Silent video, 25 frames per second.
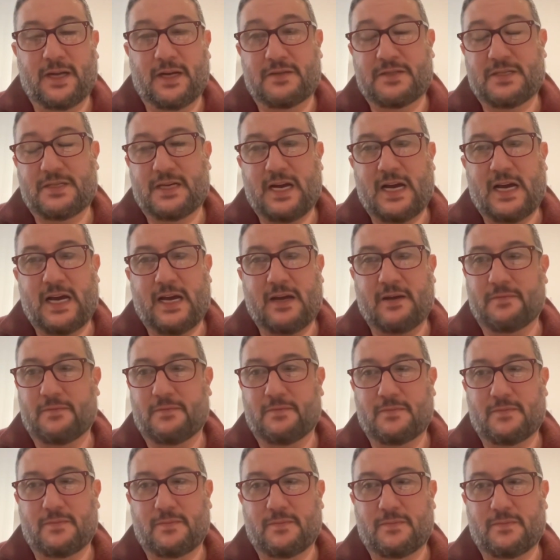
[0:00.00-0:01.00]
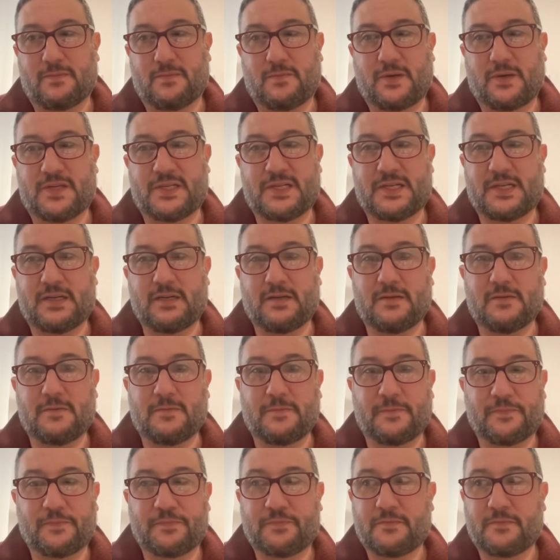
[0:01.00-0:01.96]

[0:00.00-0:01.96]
today, we're still